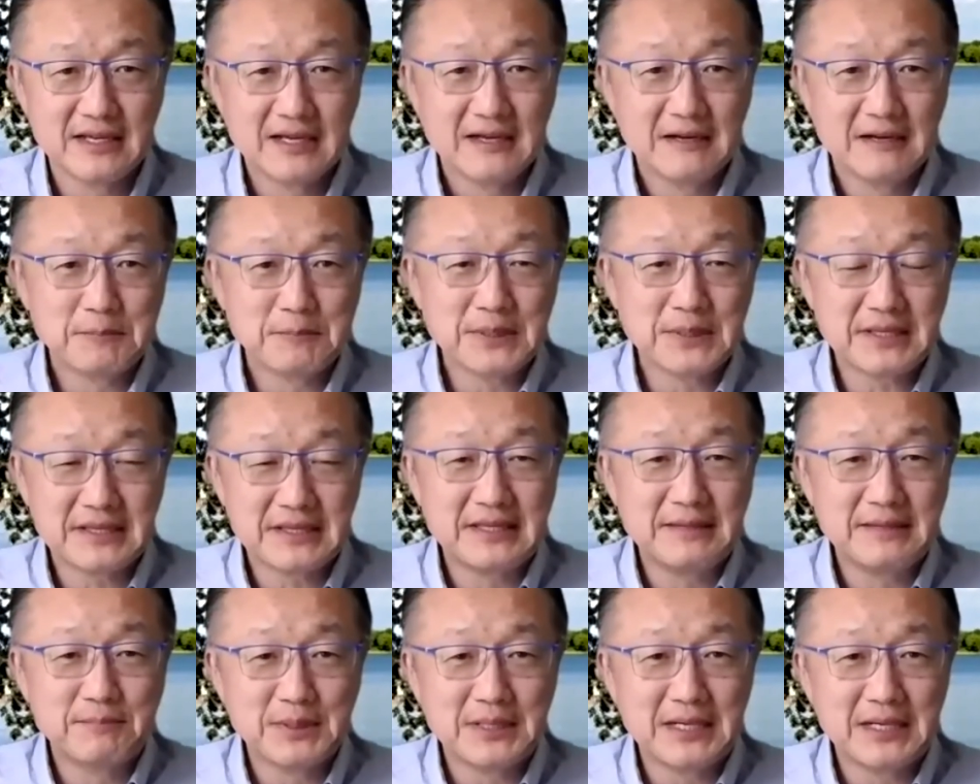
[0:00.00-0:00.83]

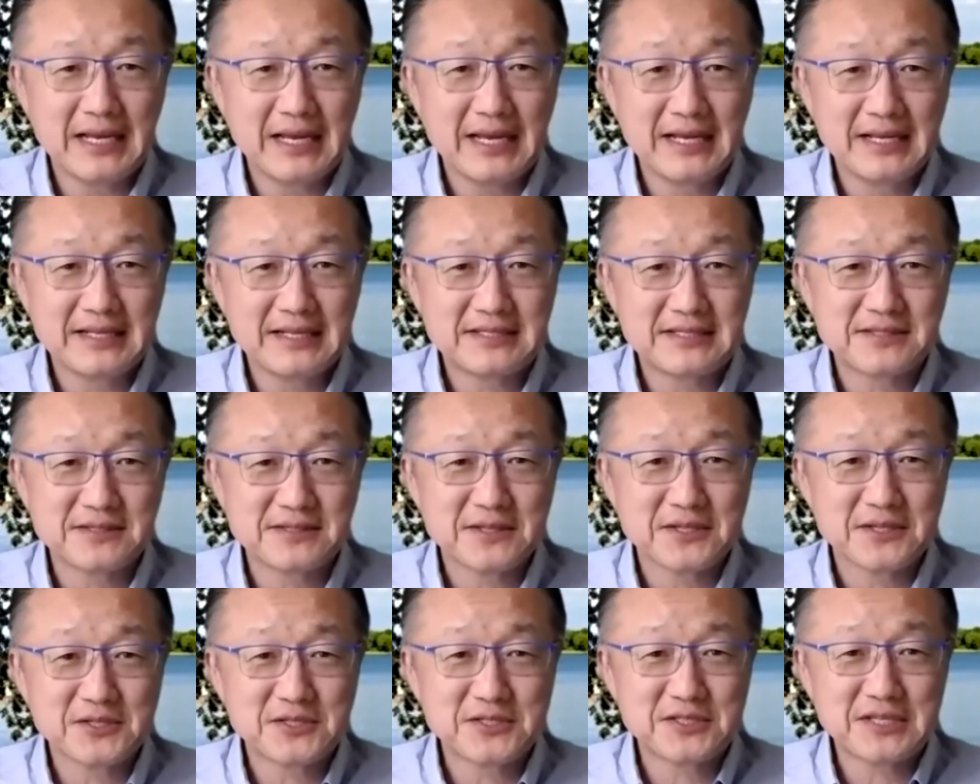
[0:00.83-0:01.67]
But
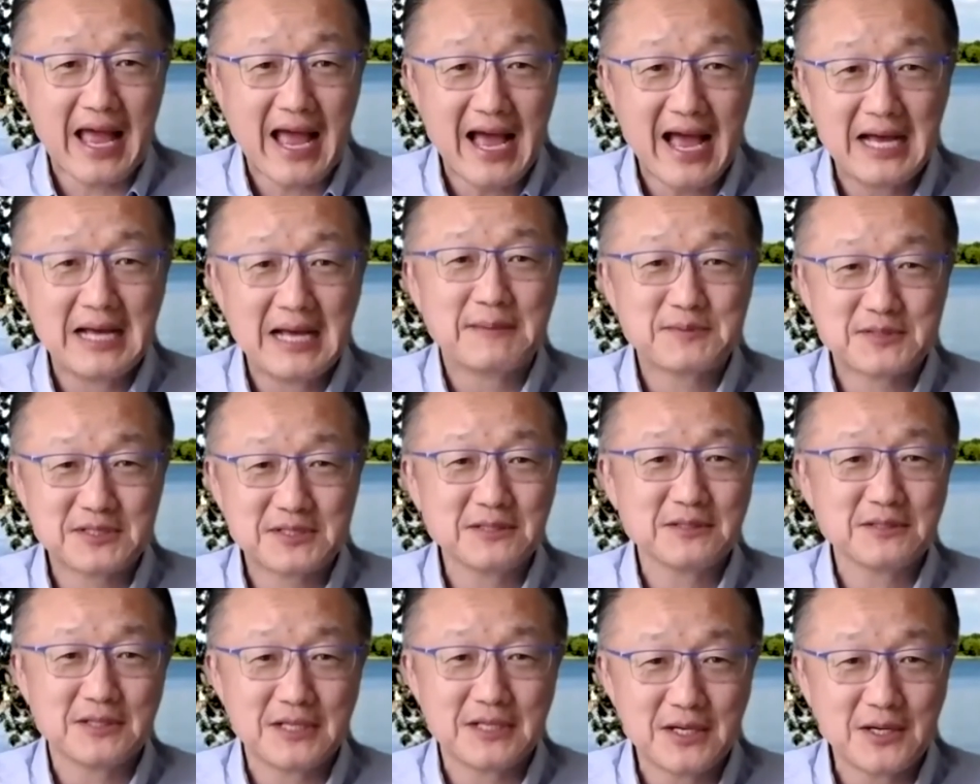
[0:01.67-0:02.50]
there's
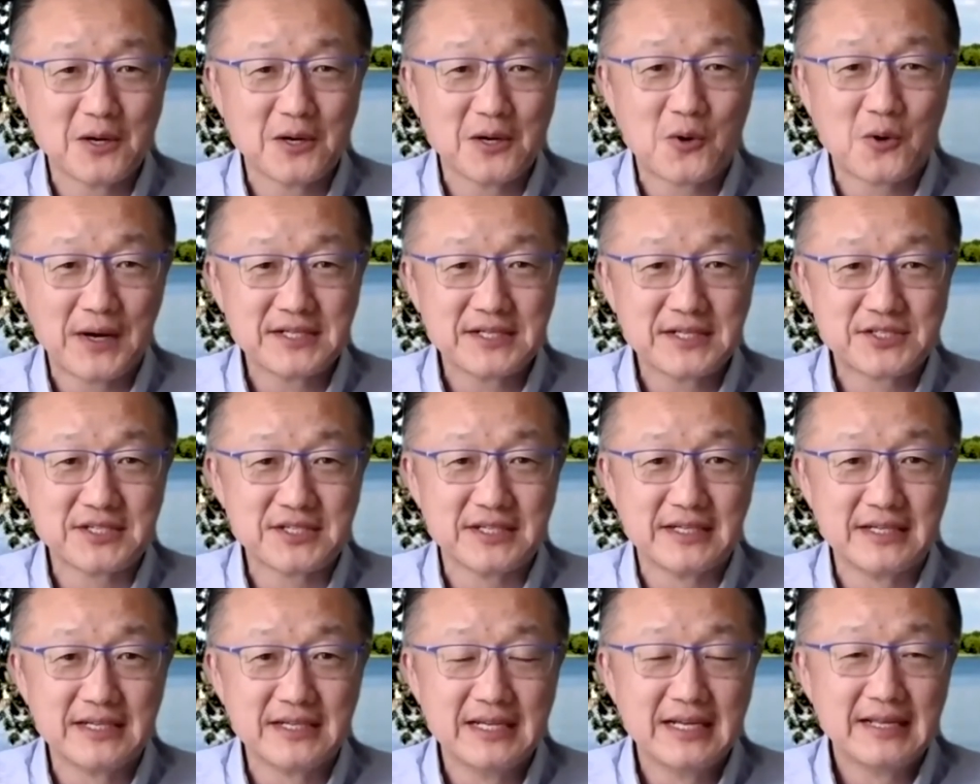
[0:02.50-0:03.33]
absolutely no
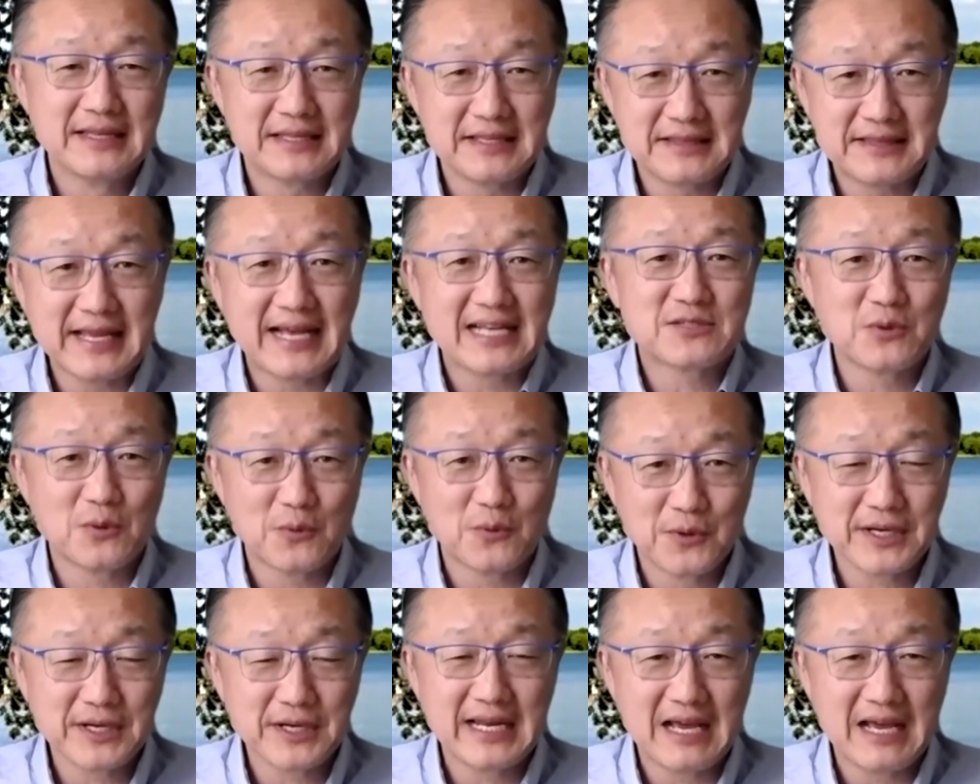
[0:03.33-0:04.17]
question that that's what
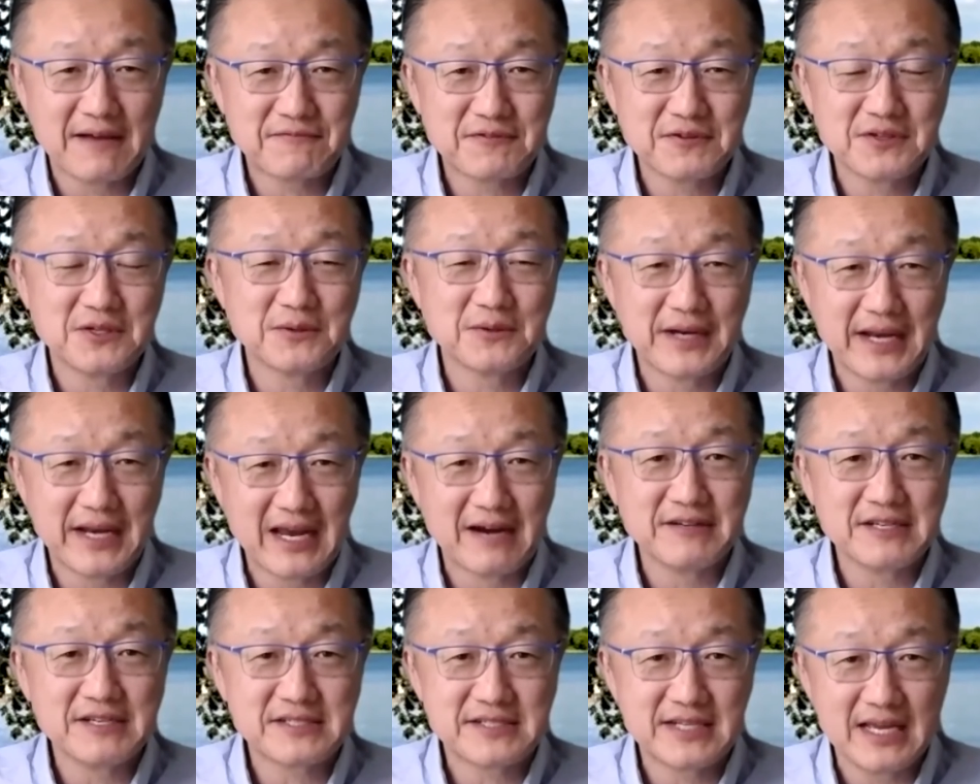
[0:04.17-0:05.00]
we're going to have to do in
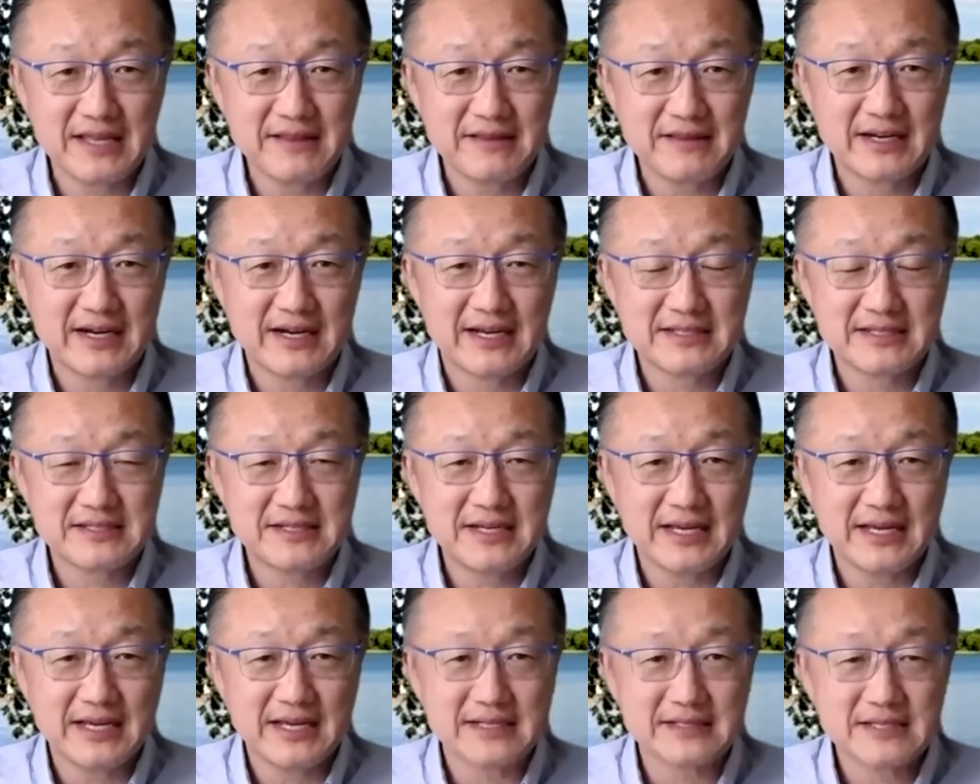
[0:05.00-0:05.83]
every state in the United
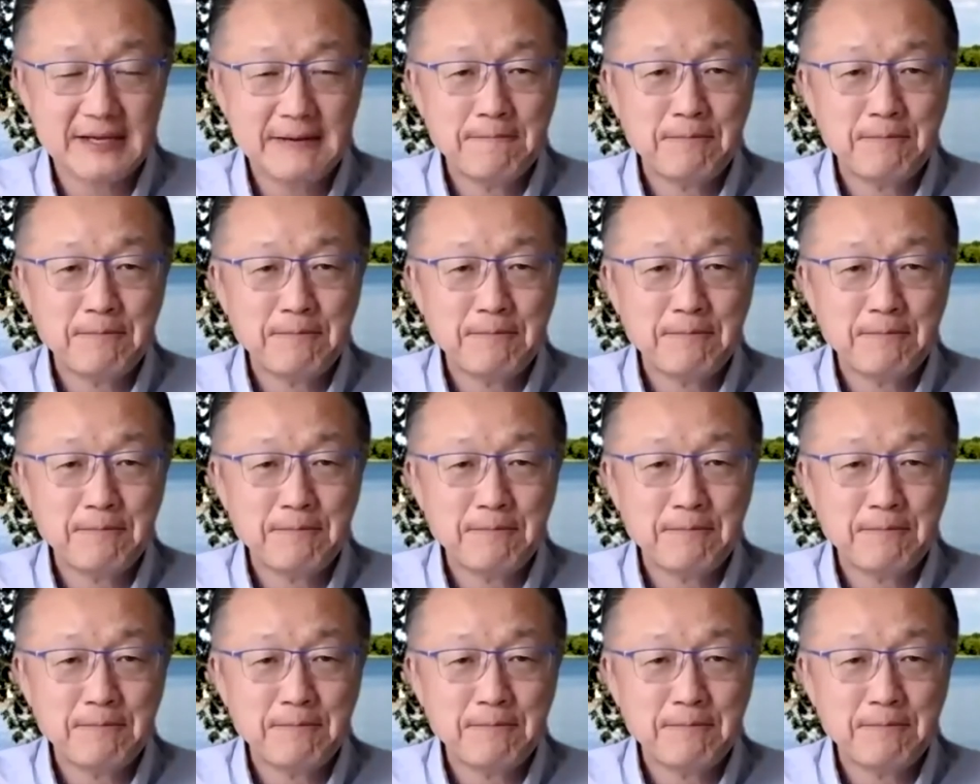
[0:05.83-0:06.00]
States.